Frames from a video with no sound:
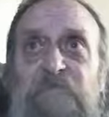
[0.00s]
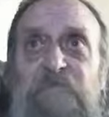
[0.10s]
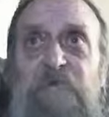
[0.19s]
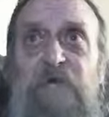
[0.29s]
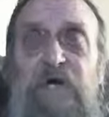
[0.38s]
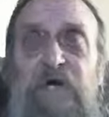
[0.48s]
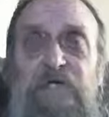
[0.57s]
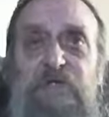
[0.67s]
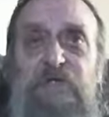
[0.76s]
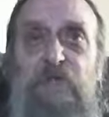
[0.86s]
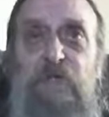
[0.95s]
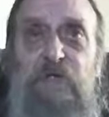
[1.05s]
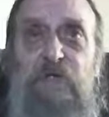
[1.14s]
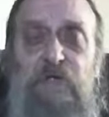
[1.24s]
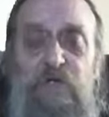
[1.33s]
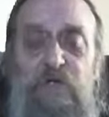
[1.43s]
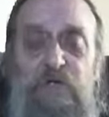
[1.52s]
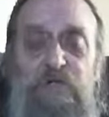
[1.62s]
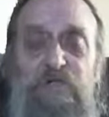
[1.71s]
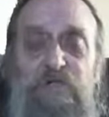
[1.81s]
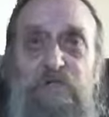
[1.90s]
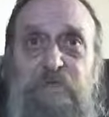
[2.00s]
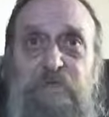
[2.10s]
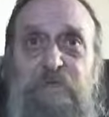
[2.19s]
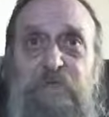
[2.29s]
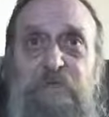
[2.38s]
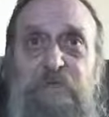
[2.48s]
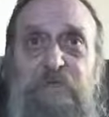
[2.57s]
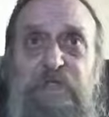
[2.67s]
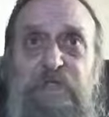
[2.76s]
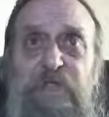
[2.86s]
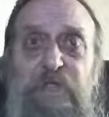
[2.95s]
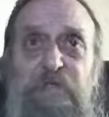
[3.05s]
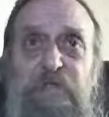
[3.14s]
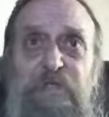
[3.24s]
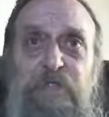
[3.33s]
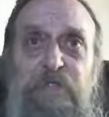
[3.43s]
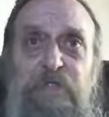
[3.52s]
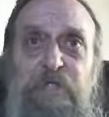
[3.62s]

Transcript: throughout the world for people to go to,